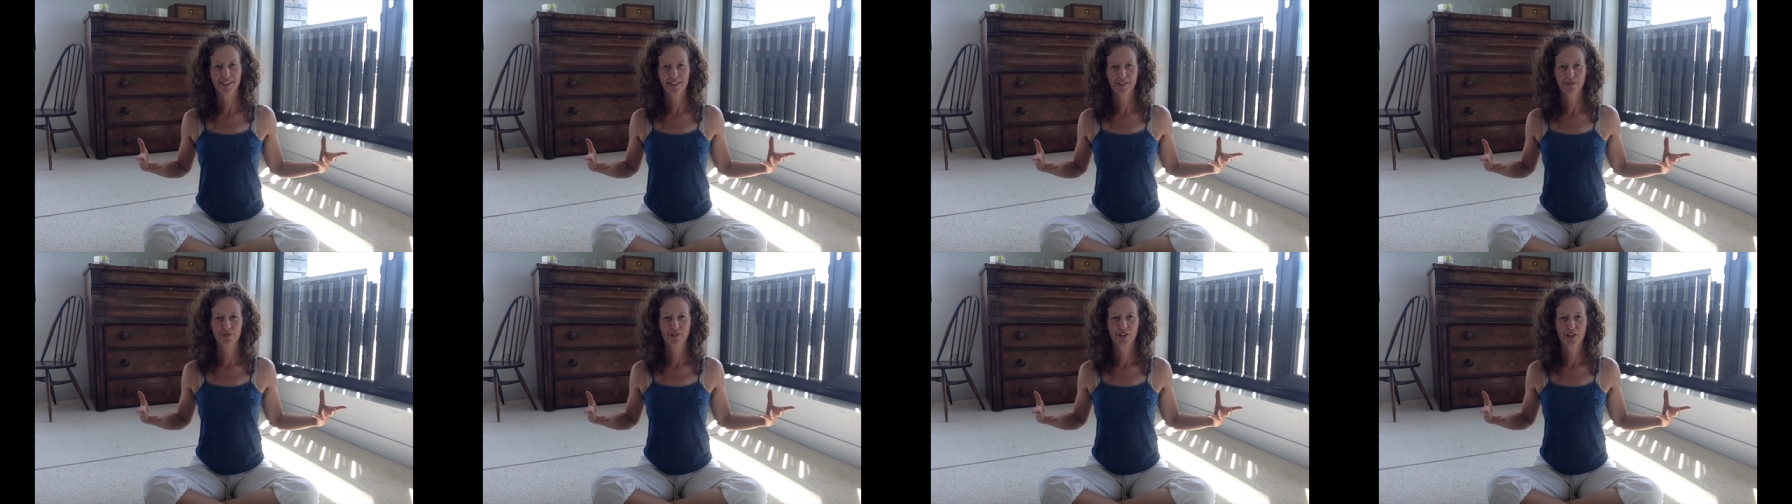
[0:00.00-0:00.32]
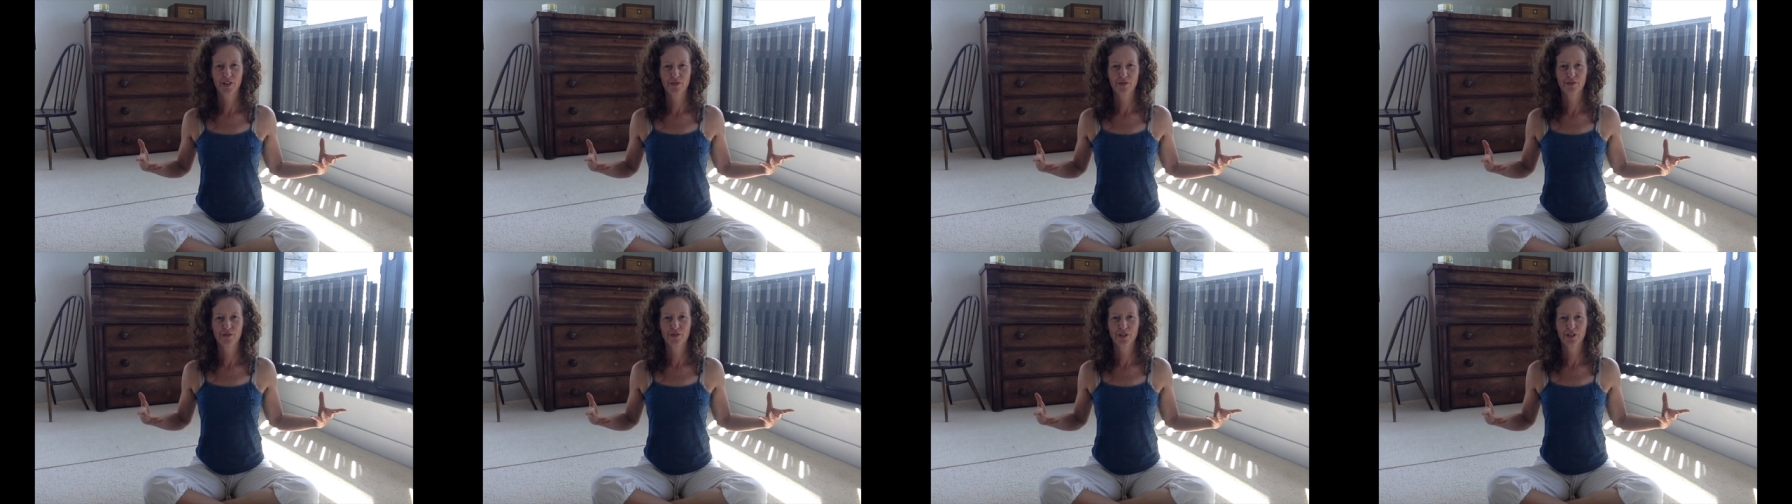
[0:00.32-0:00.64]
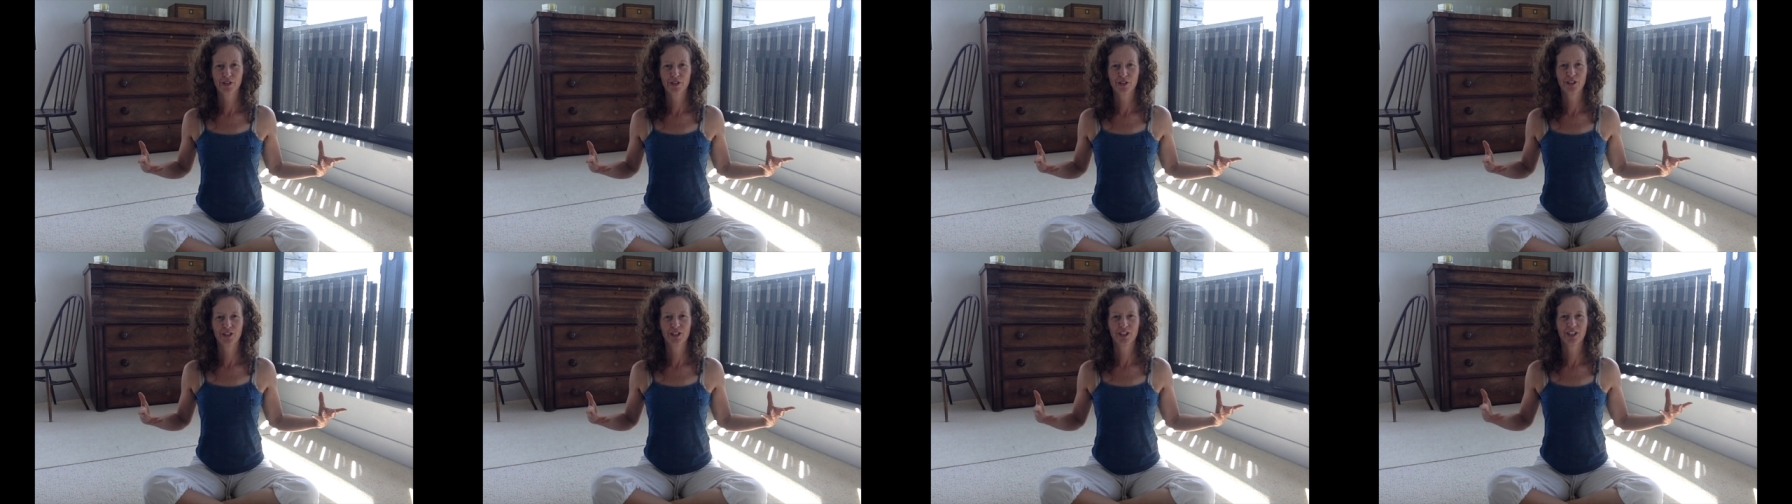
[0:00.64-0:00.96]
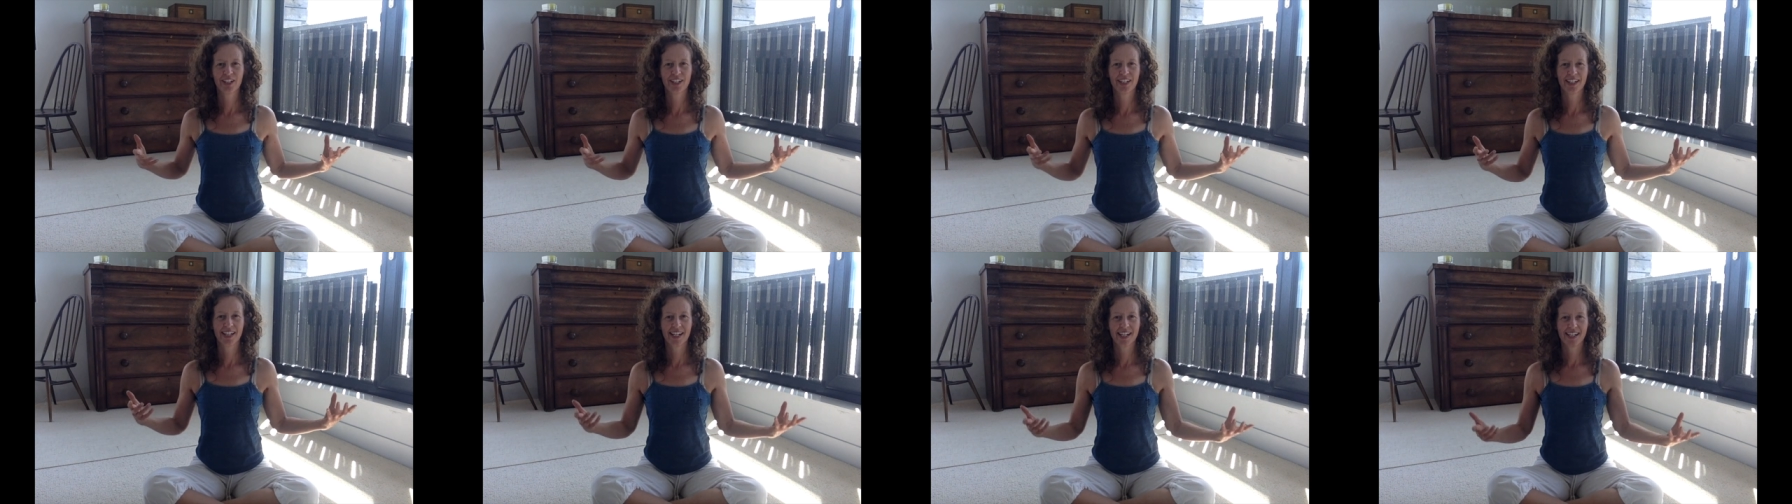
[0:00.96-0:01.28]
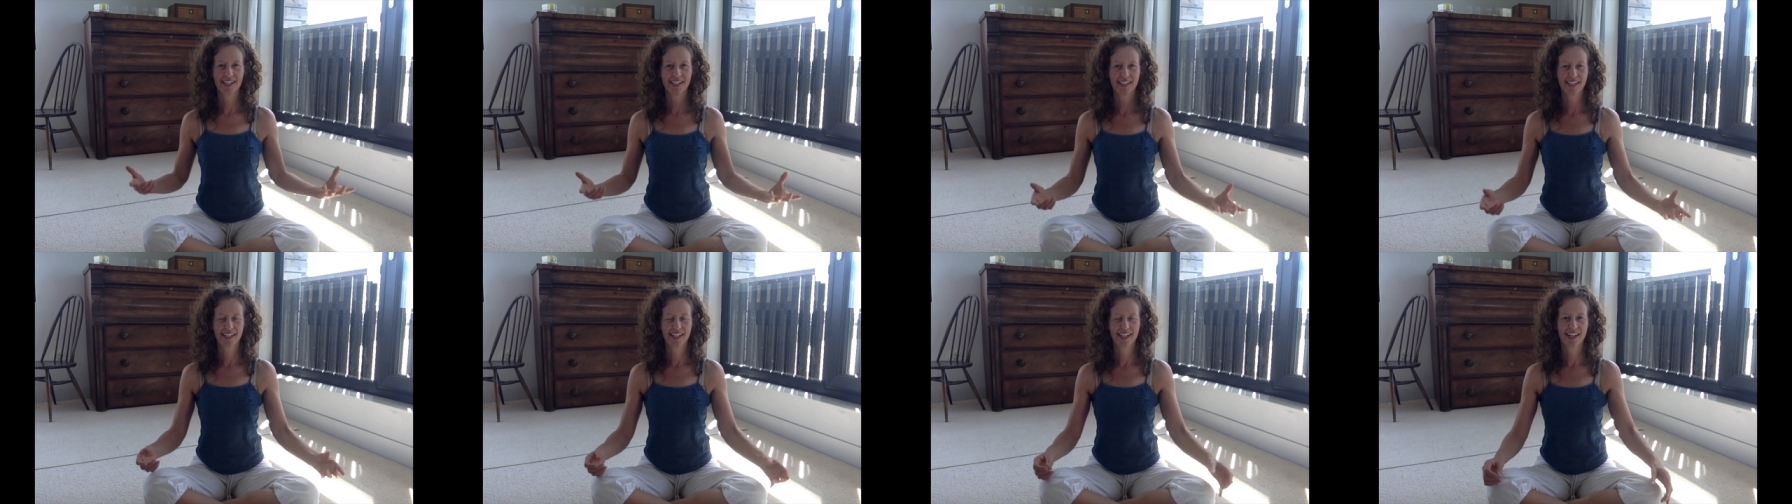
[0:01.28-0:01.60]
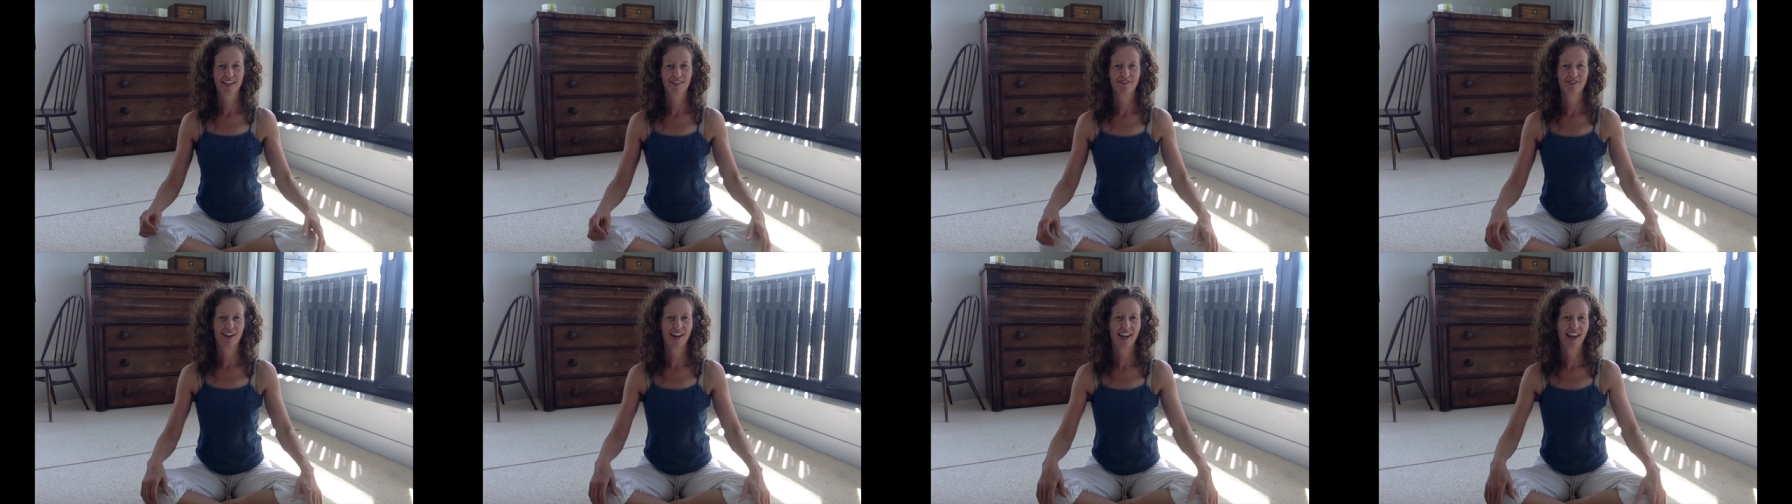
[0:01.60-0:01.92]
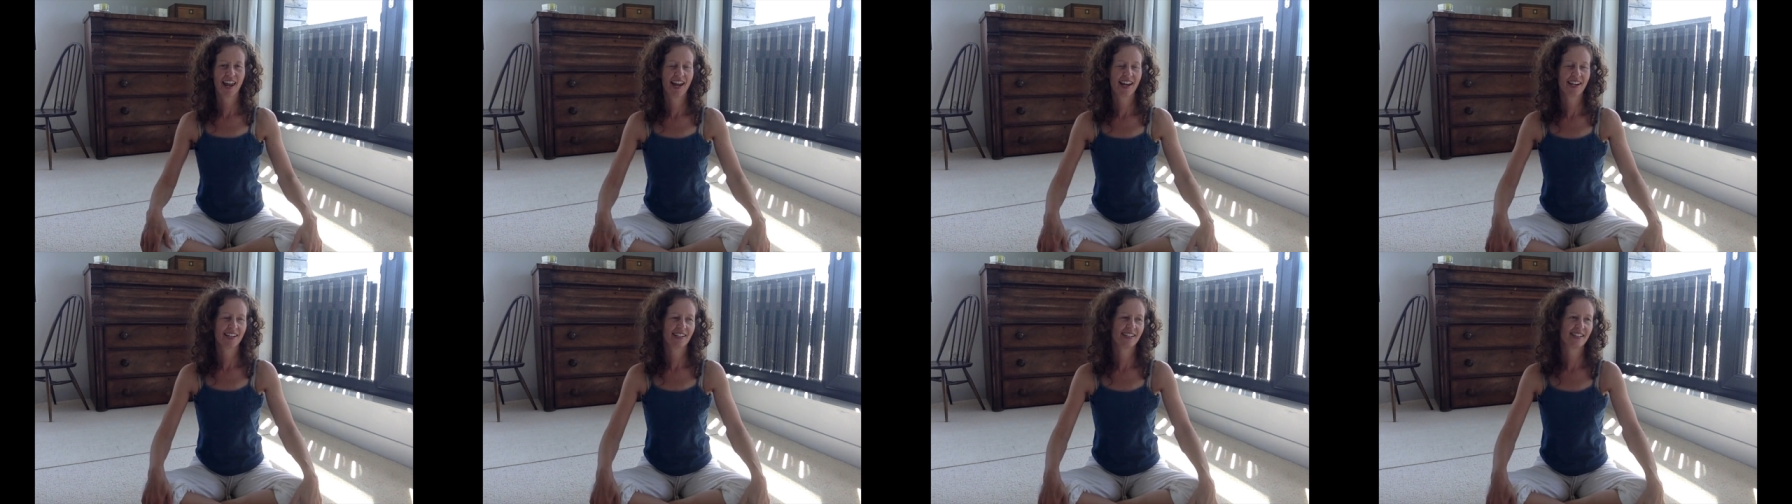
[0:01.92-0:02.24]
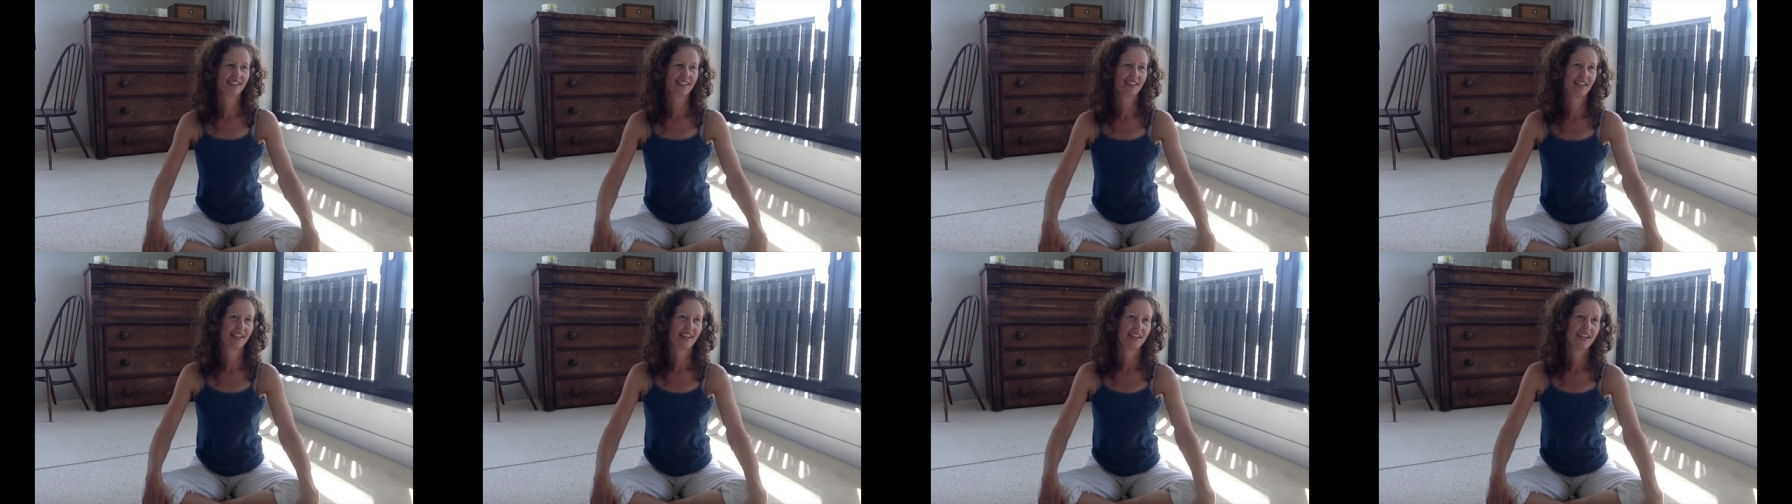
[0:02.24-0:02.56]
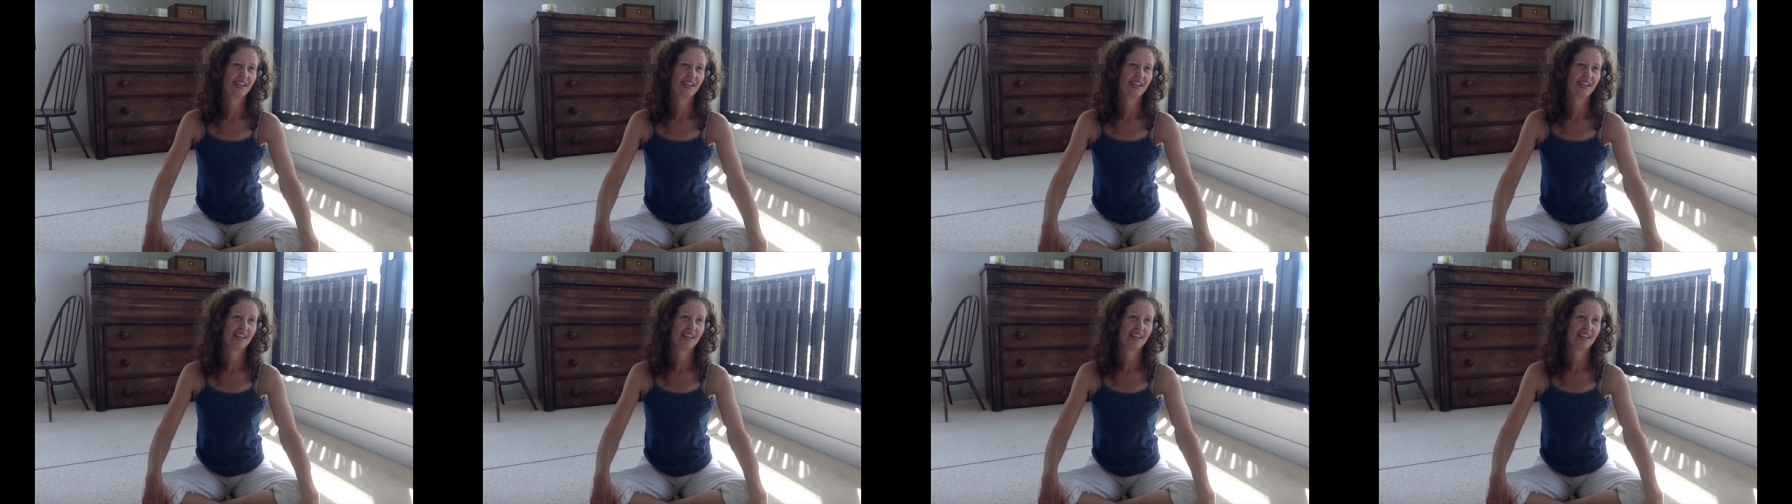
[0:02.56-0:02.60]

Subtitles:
to feel full and easy and relaxed.